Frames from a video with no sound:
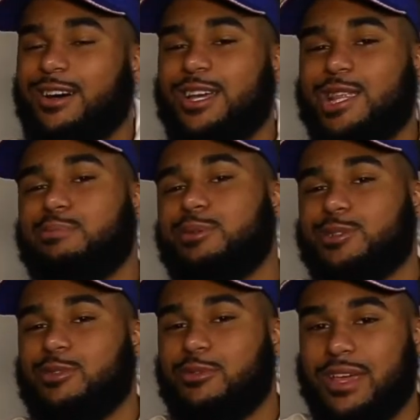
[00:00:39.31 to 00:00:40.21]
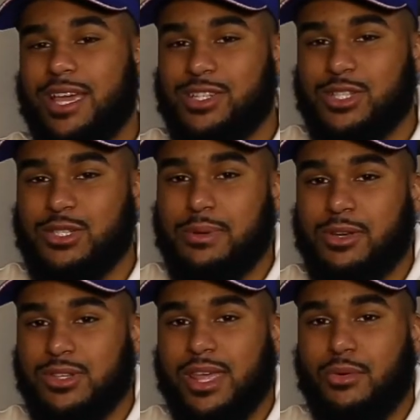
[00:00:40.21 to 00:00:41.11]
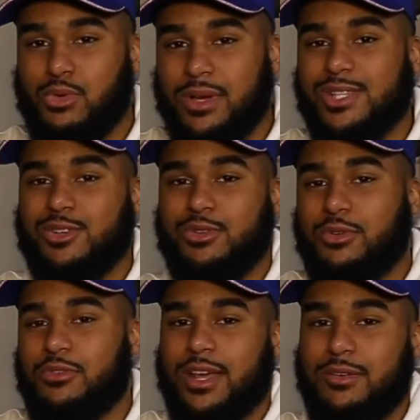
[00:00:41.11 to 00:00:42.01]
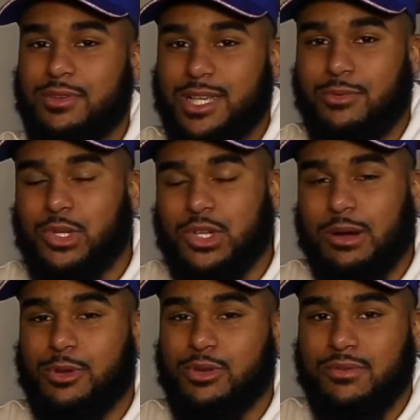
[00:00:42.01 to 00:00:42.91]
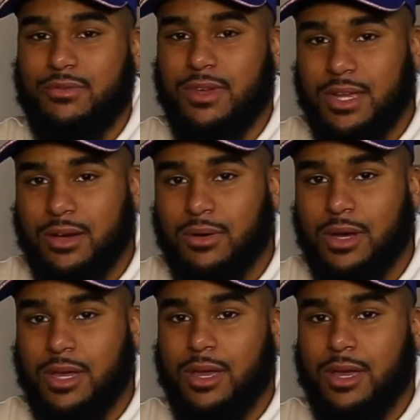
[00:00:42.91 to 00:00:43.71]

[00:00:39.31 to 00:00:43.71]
Hit the push notifications bell so that way you guys are notified every time we drop a new video.